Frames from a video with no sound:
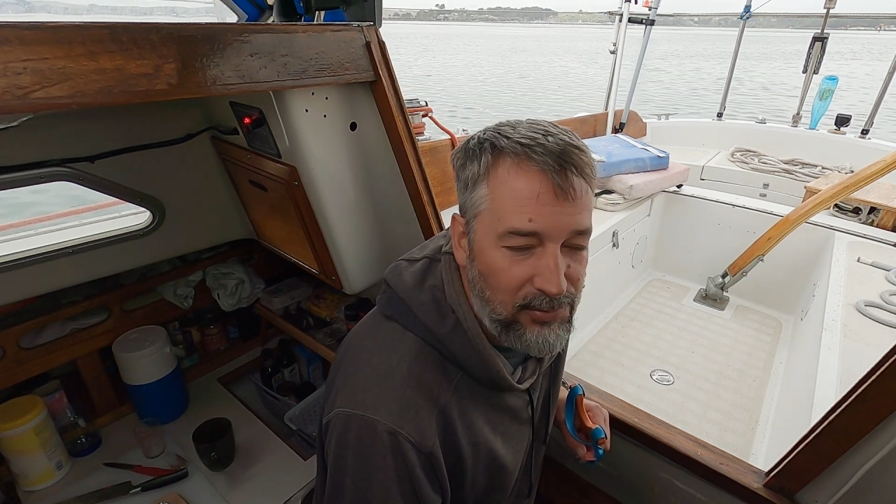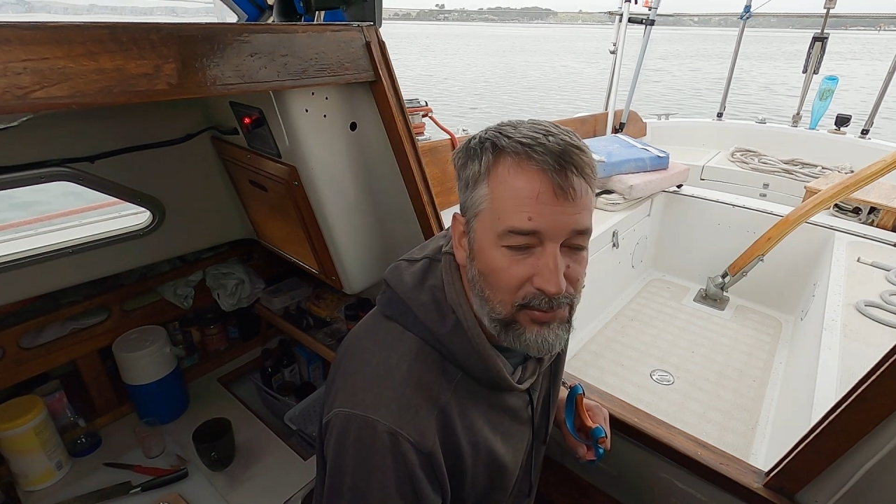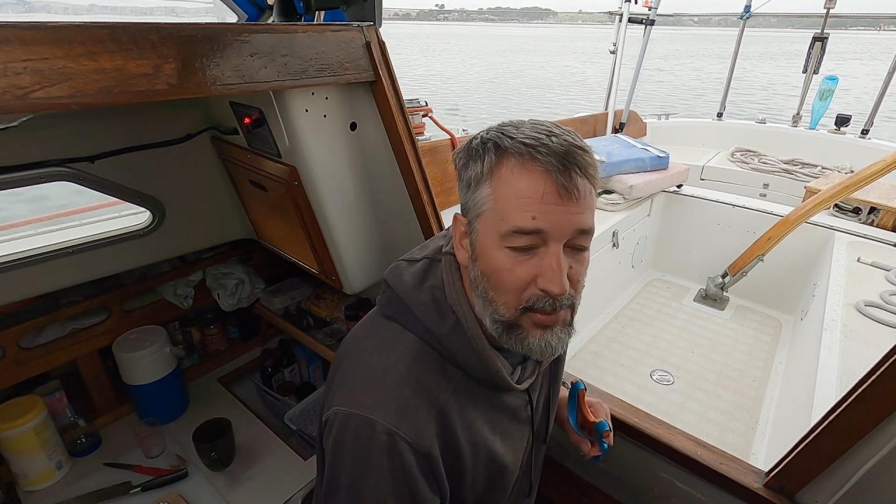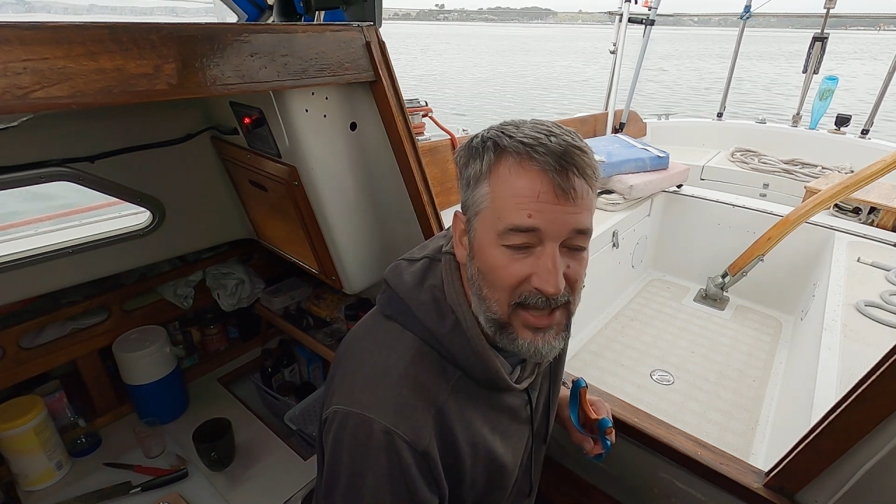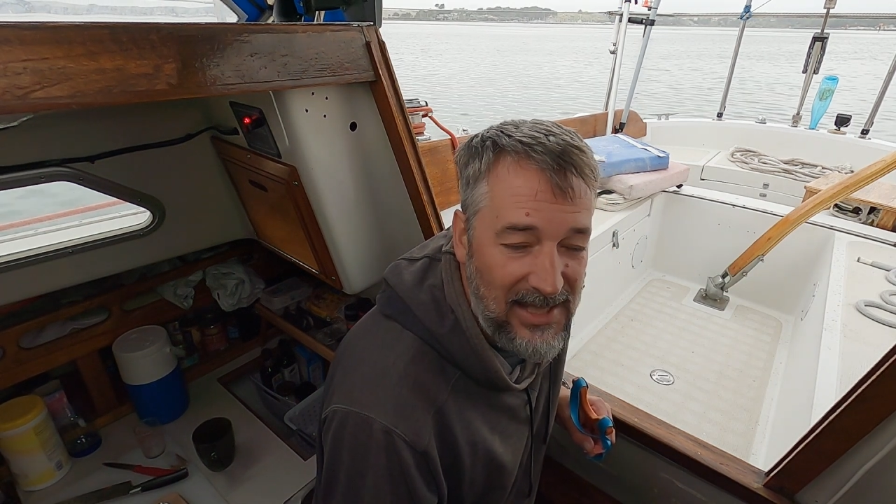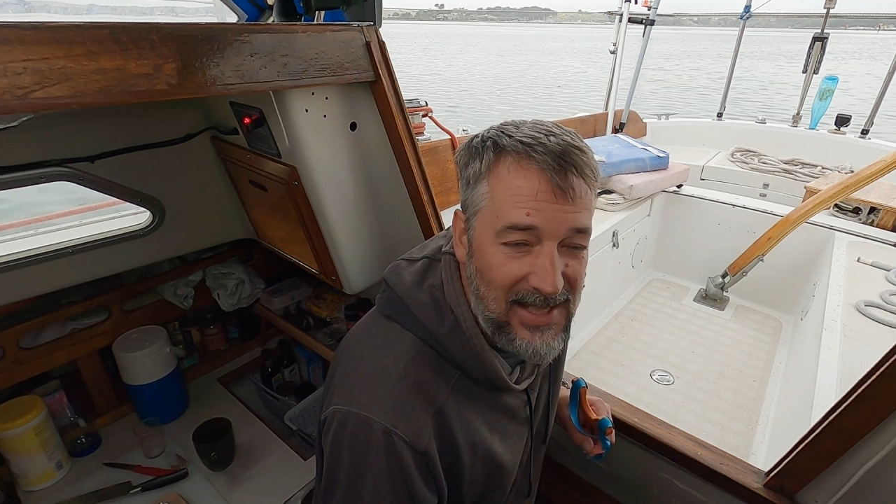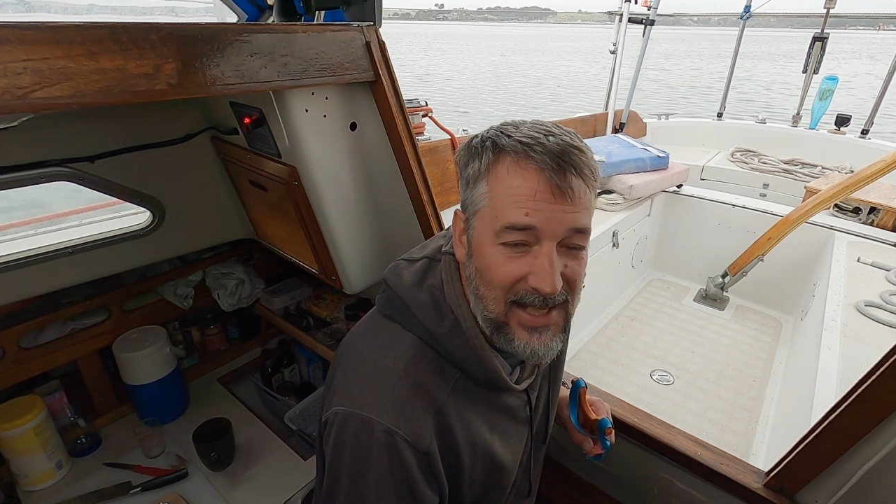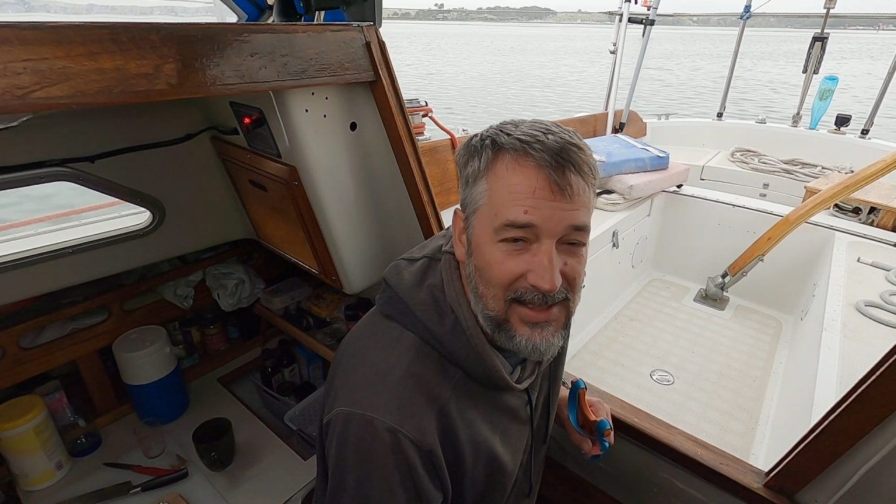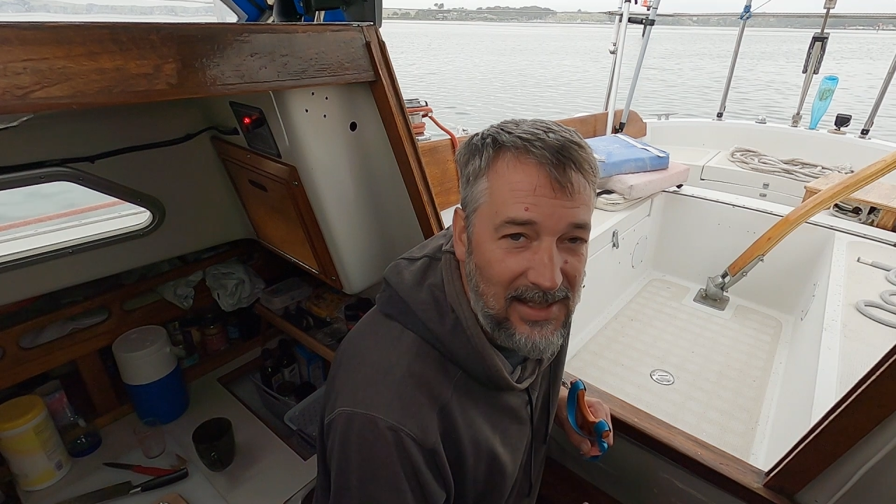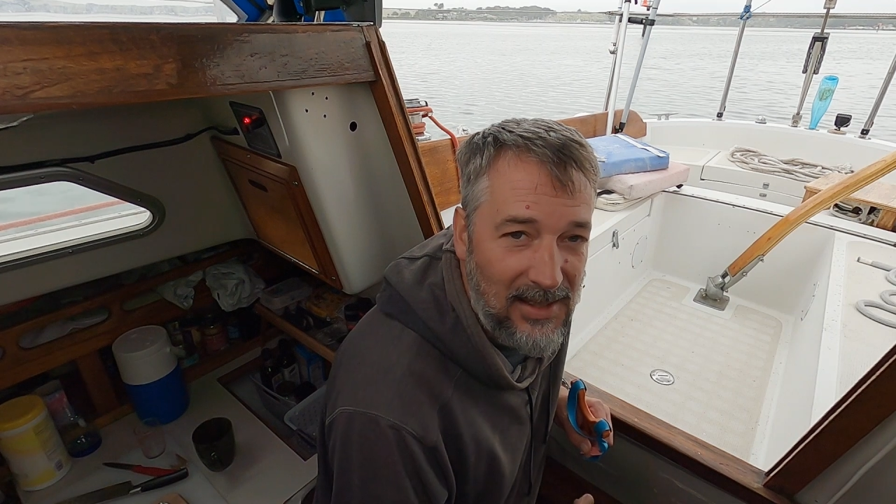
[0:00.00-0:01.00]

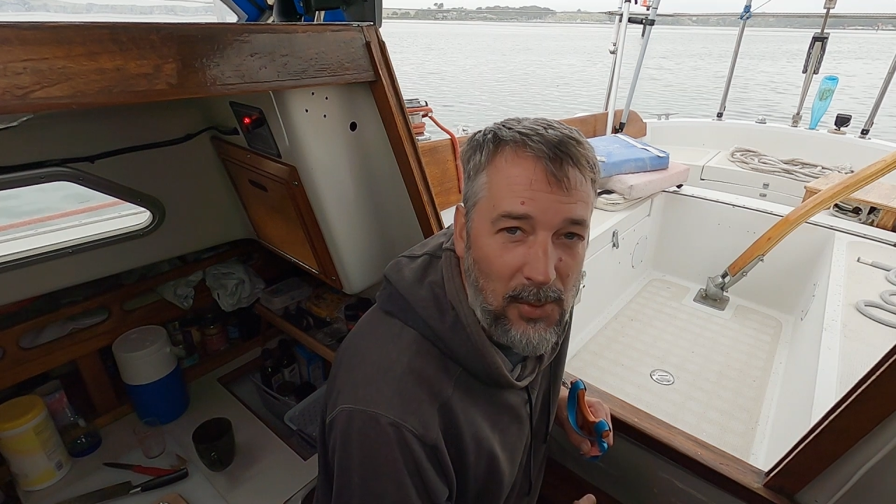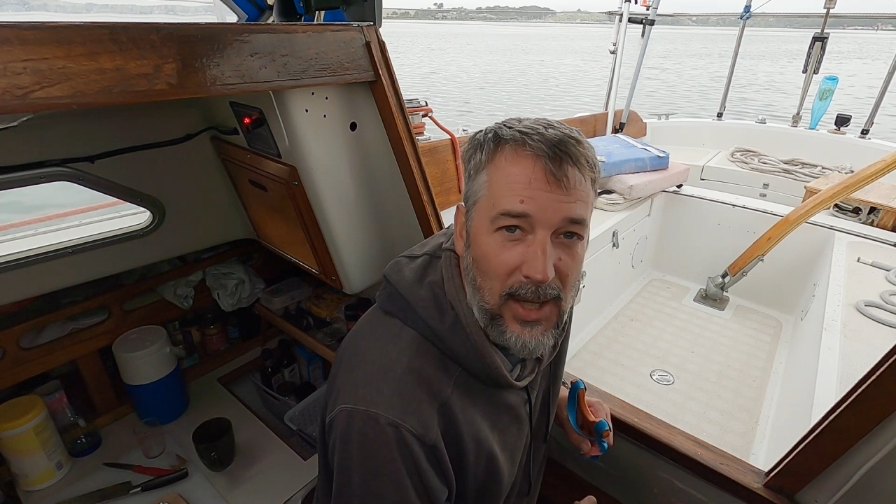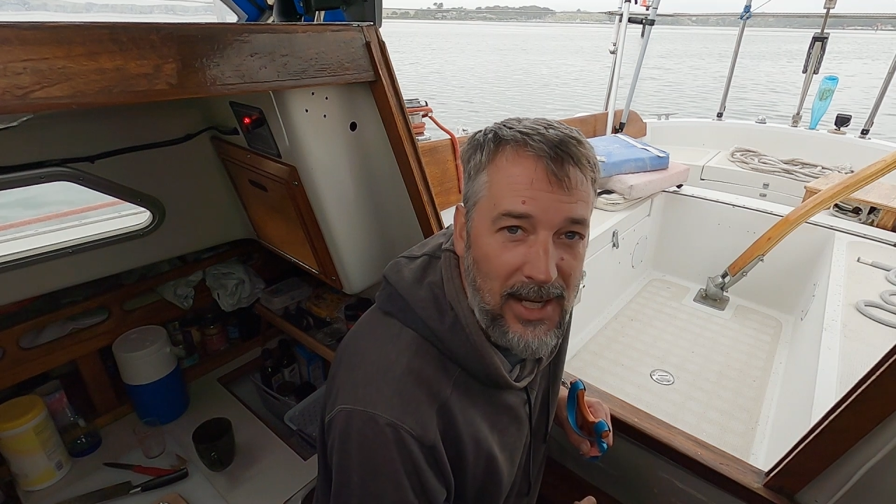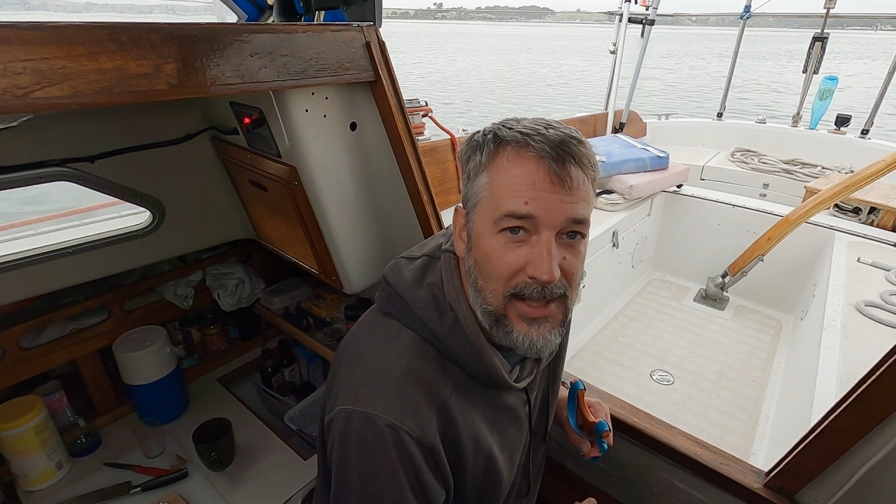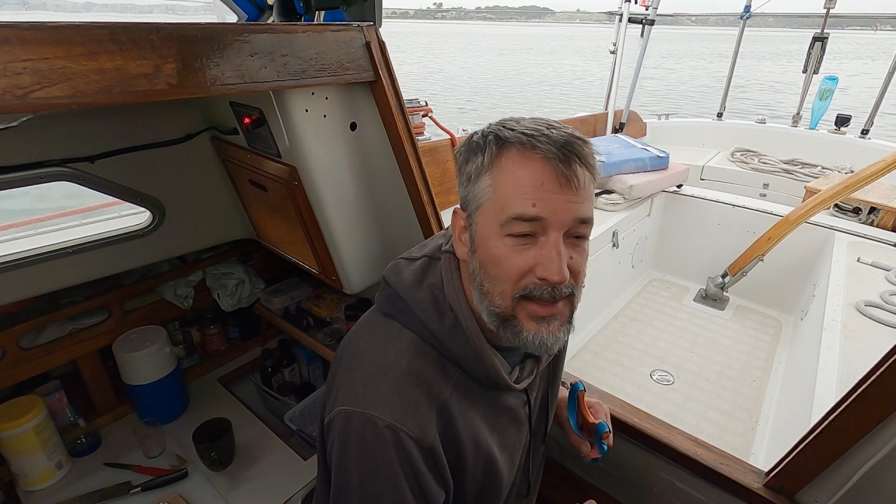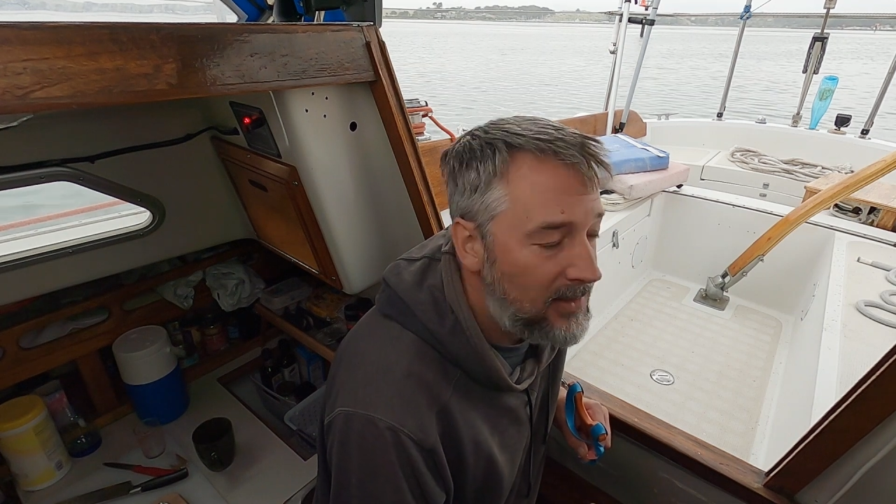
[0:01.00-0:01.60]
meditate in a way,